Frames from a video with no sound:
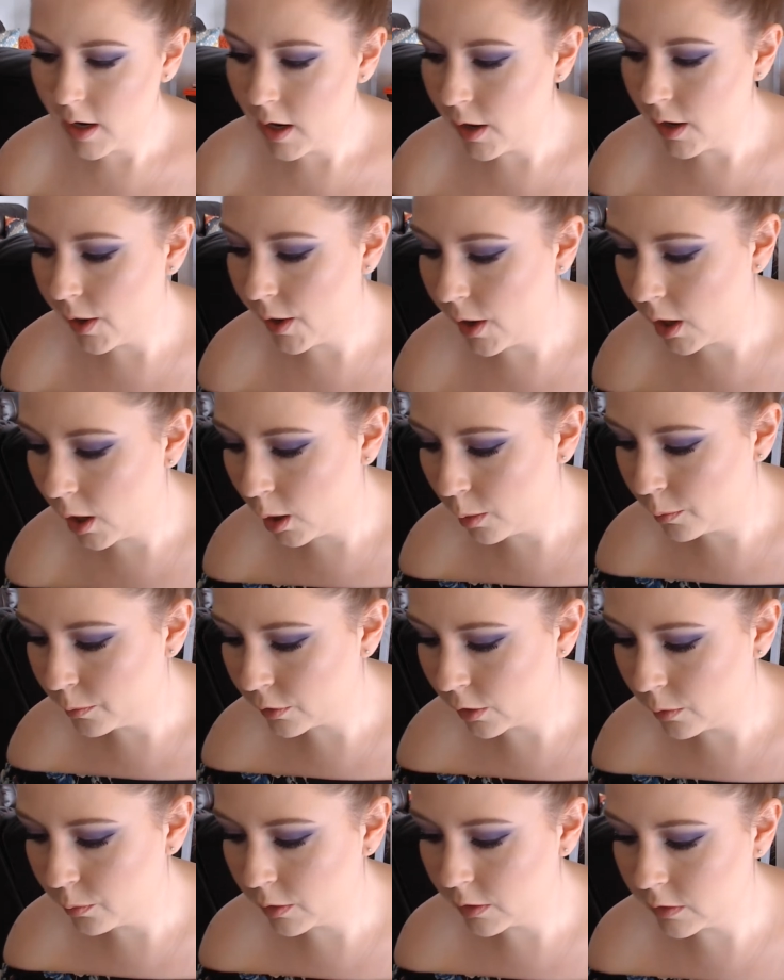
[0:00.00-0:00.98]

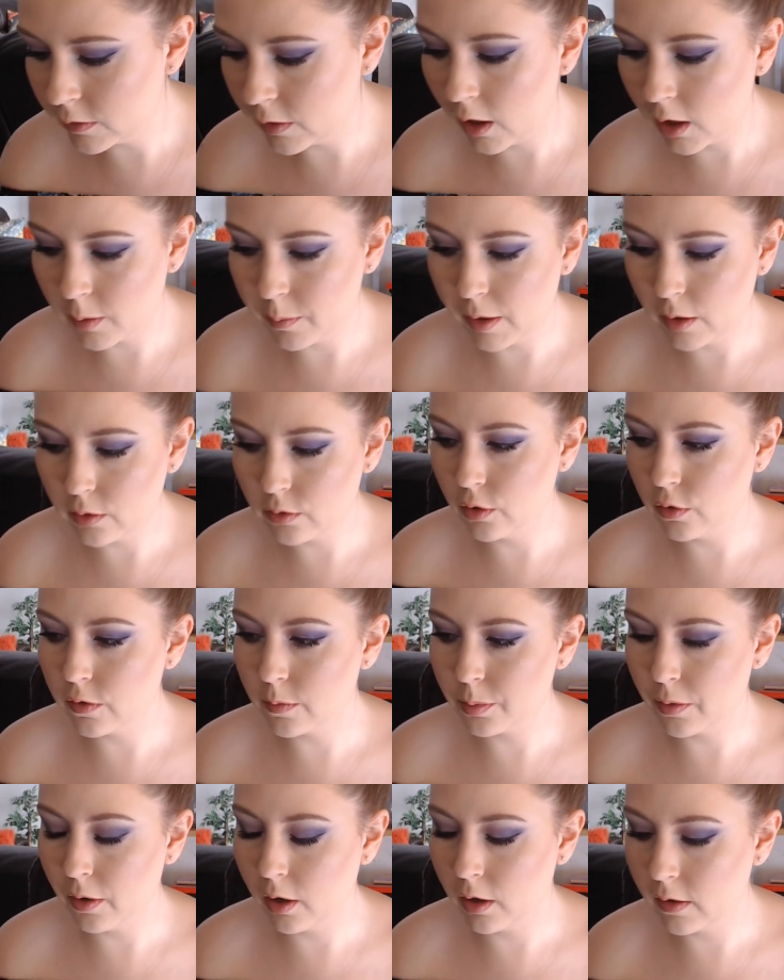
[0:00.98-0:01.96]
So I will talk about those
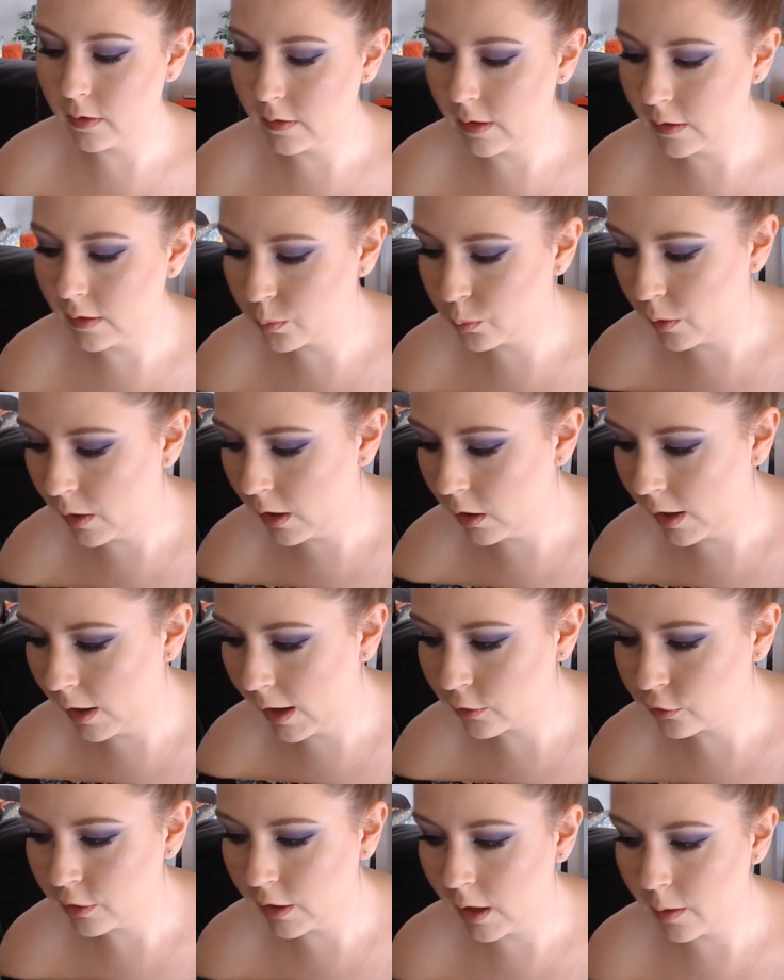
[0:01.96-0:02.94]
products as well.
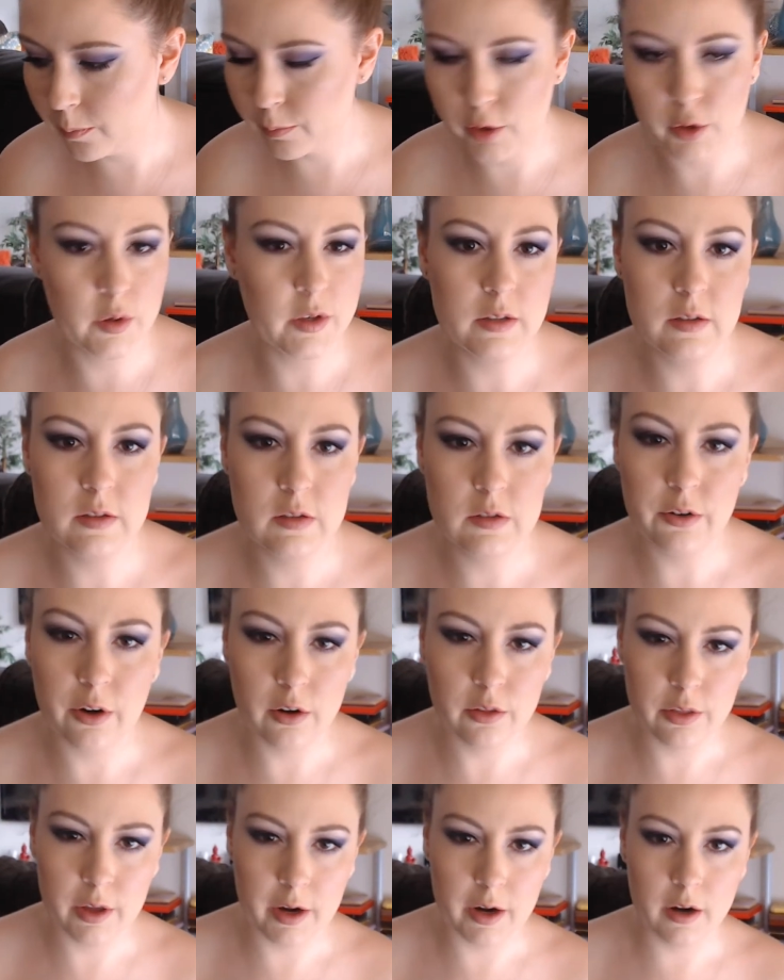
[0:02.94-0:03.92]
Actually, I'm going to
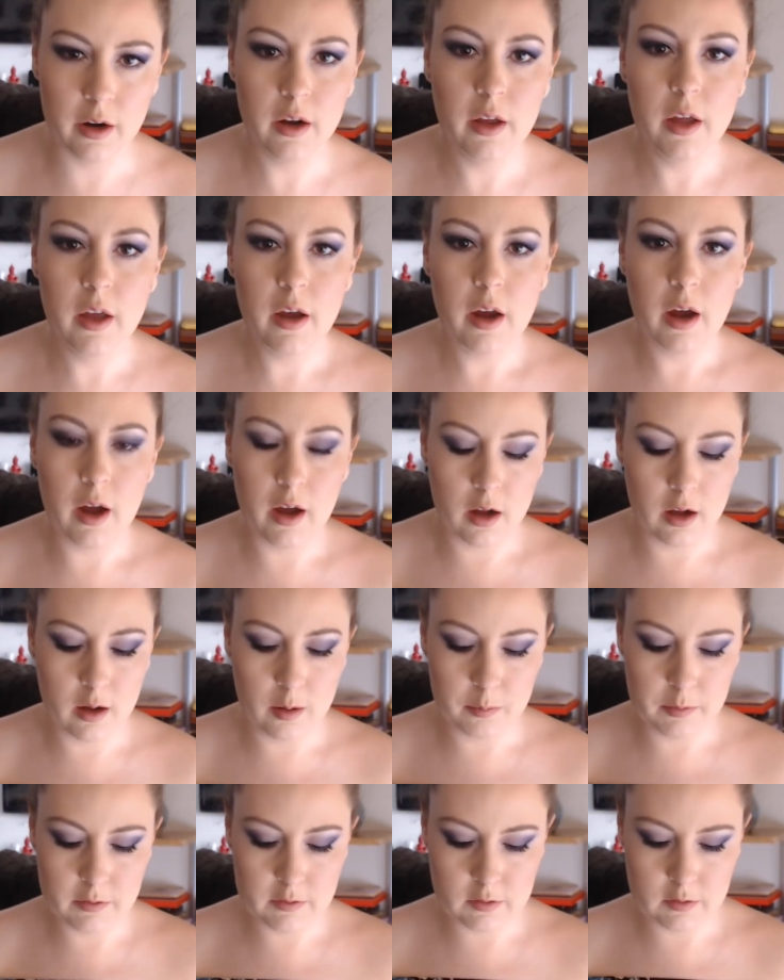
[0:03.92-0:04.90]
start there.
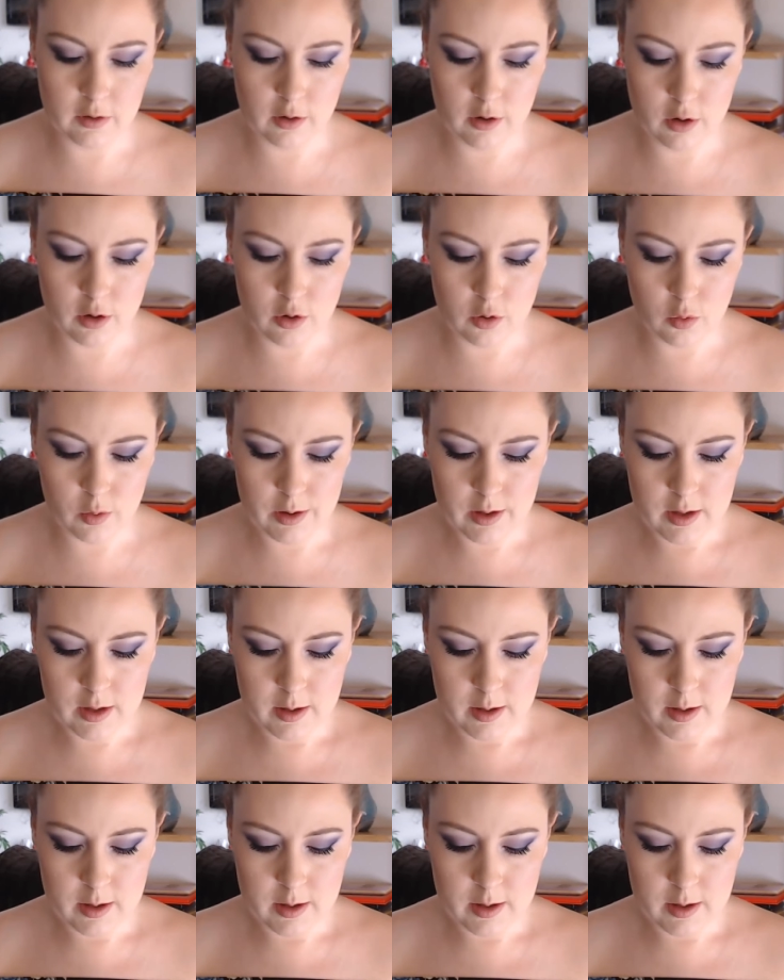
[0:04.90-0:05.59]
So